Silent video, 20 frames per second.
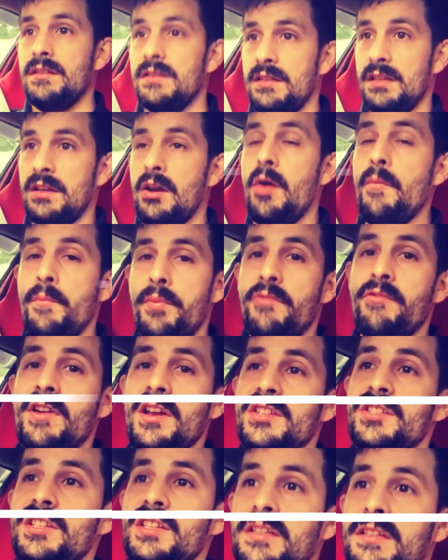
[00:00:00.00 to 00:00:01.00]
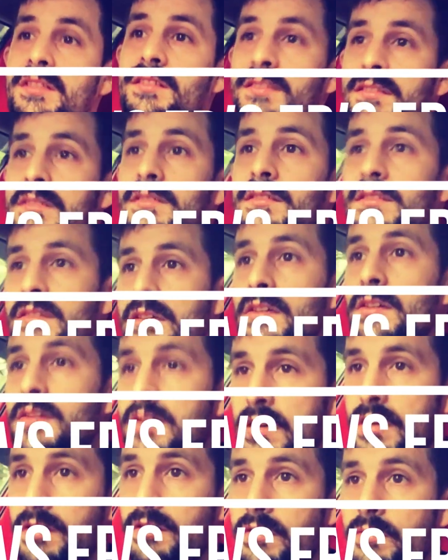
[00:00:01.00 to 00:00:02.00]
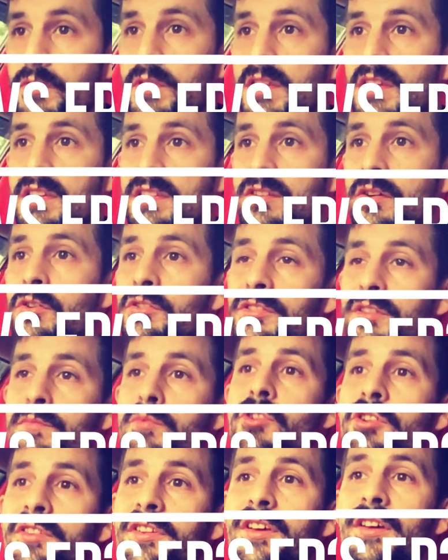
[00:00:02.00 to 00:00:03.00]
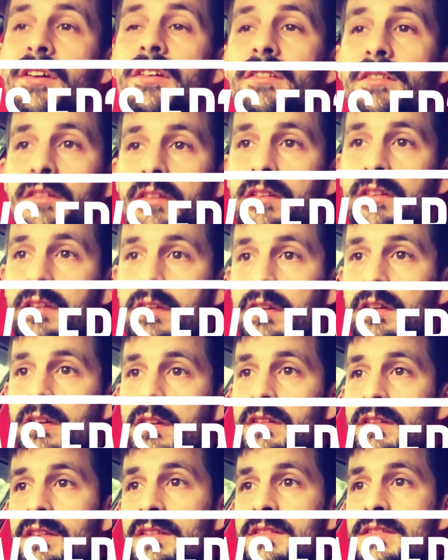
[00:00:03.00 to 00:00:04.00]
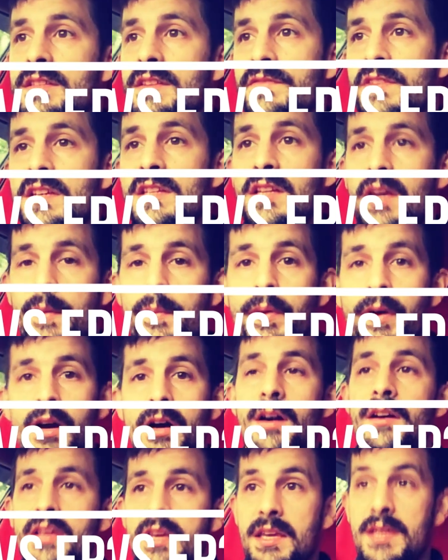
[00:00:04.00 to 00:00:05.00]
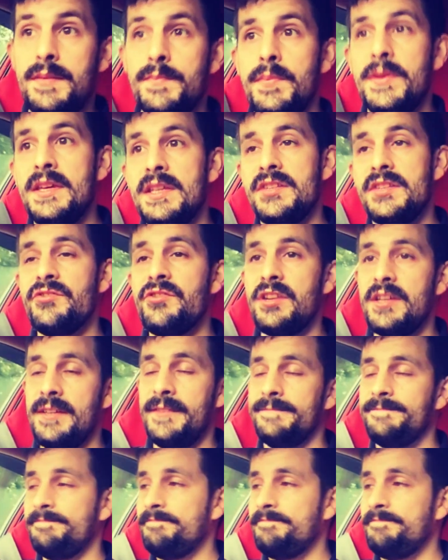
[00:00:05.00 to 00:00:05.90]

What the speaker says: the comparison with his older brother, the Civic Type R EP3.